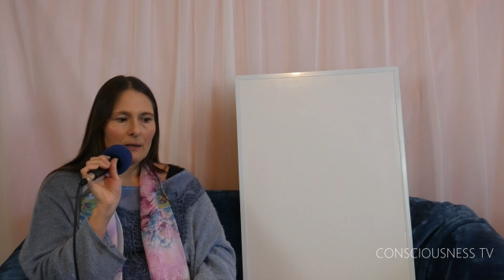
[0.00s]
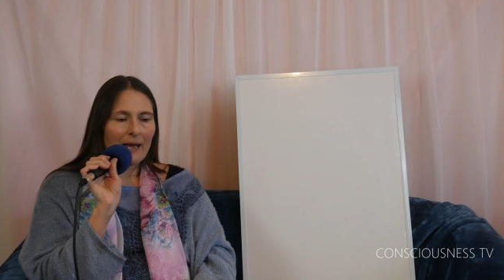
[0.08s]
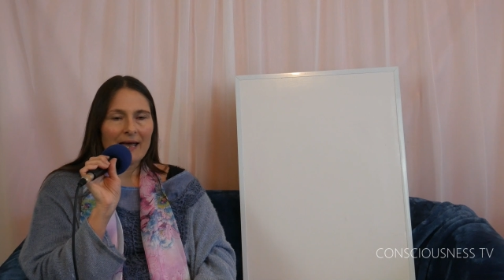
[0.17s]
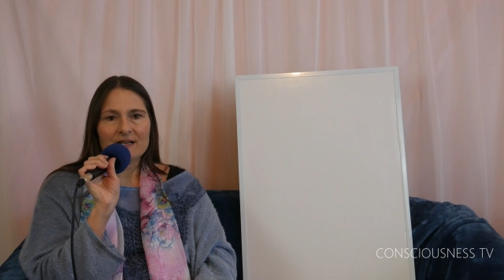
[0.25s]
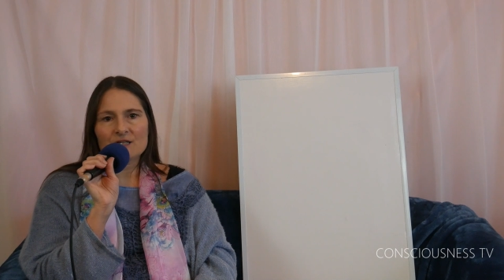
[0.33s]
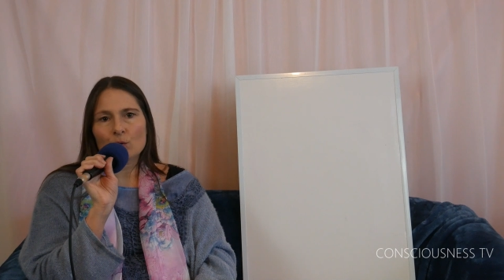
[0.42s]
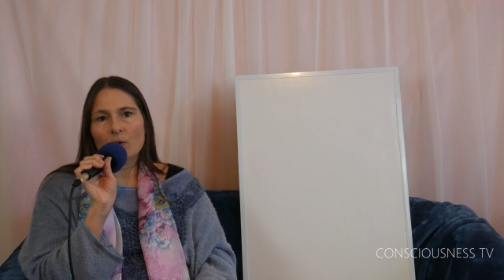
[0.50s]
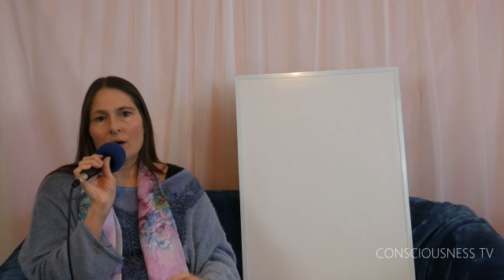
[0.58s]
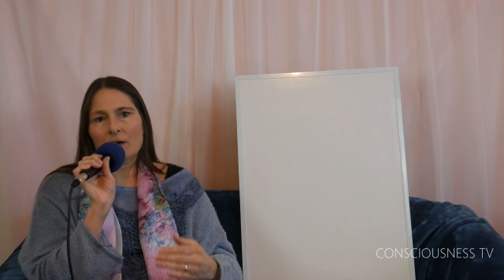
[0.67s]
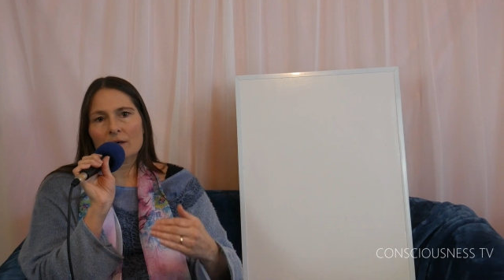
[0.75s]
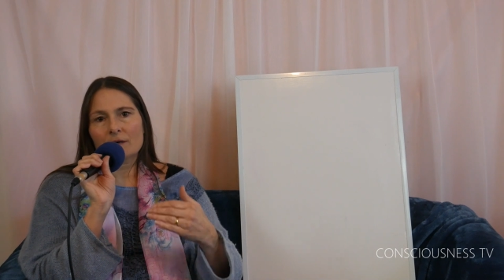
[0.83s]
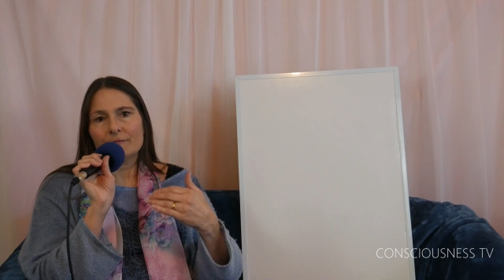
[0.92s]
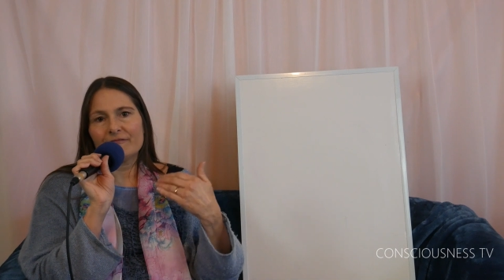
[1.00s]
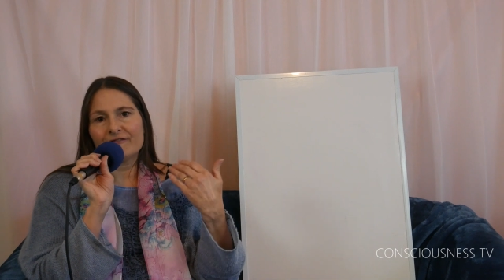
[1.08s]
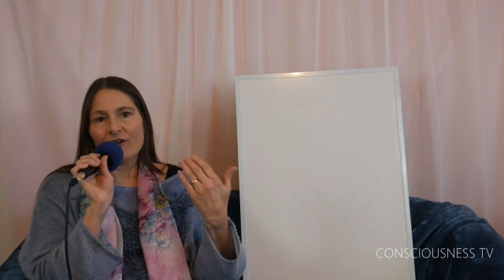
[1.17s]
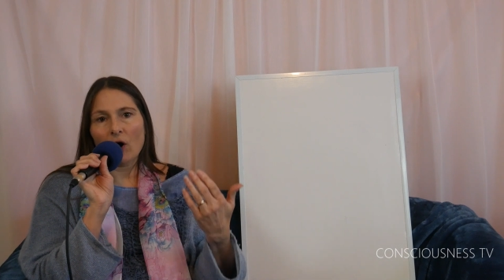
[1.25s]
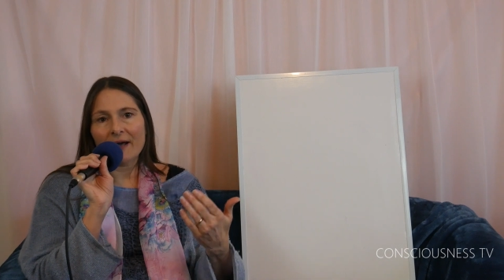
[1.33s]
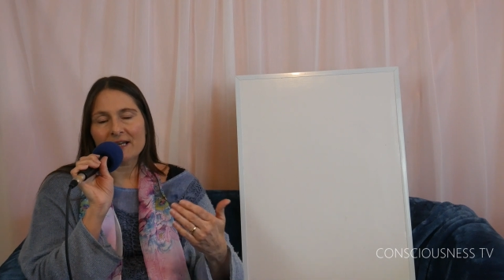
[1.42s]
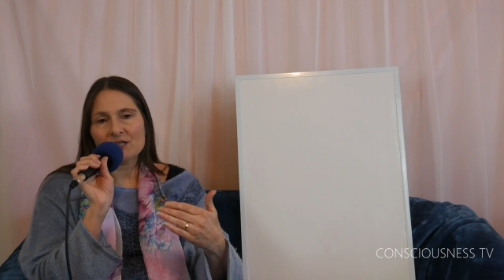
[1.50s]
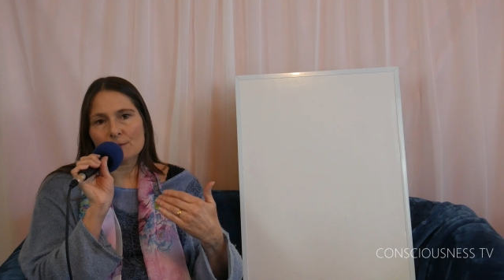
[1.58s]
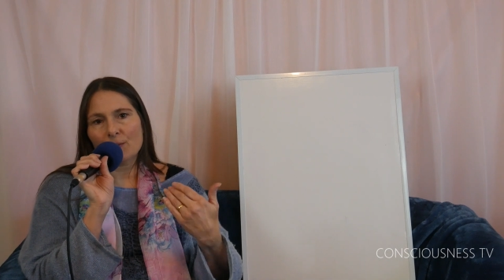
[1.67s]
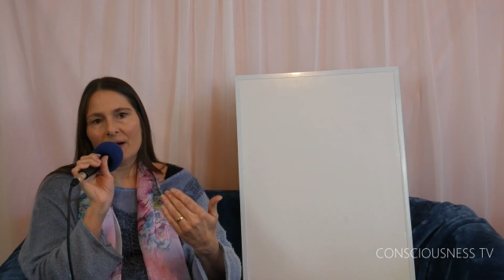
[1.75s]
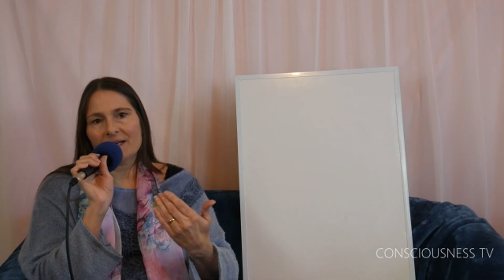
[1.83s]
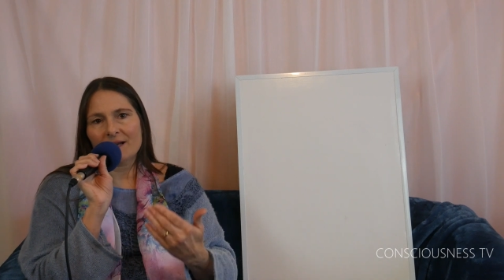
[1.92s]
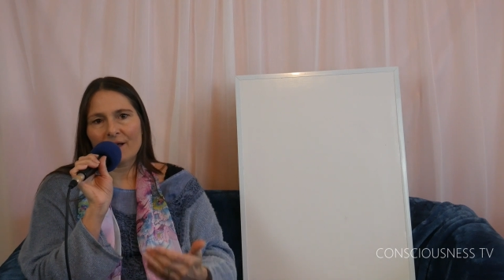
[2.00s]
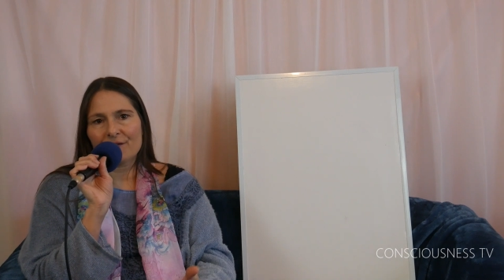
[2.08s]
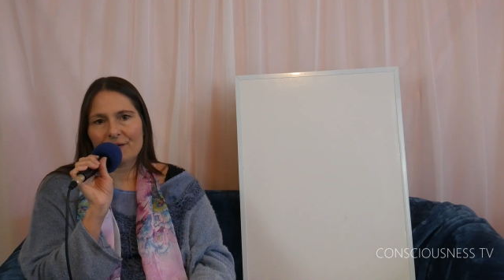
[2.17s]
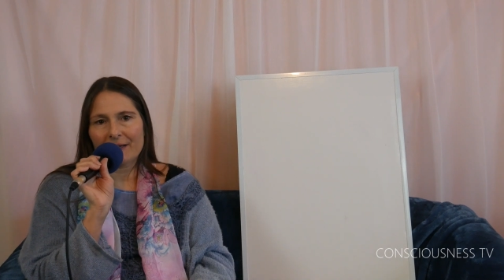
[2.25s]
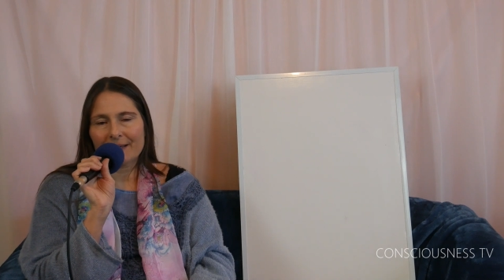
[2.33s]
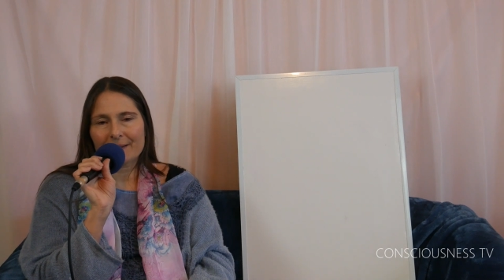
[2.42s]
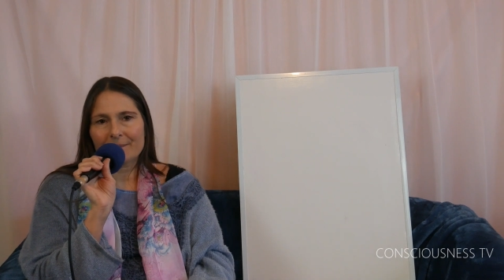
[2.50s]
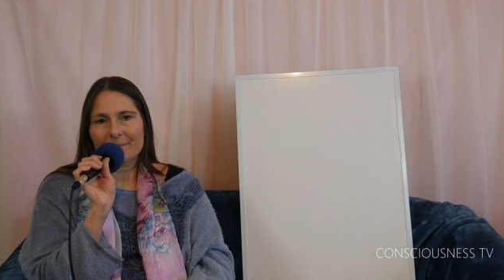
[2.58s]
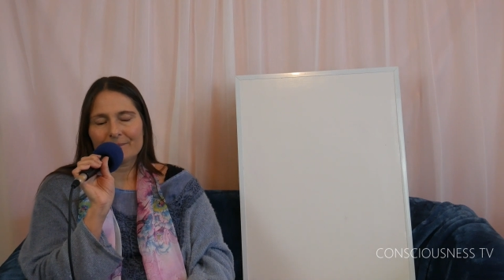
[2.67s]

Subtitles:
And you are confined by nothing.